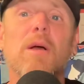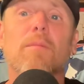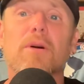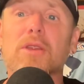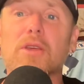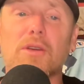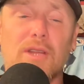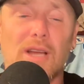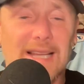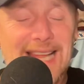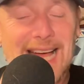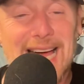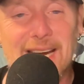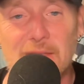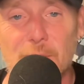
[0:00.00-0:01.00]
But a
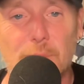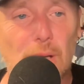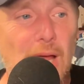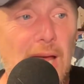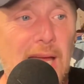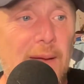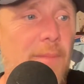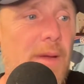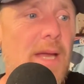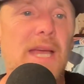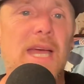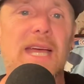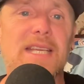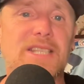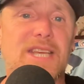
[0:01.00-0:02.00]
lot of the blame
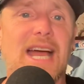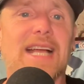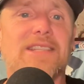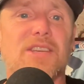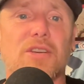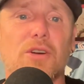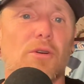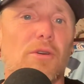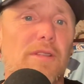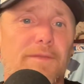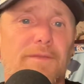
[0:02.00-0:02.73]
has got to go to the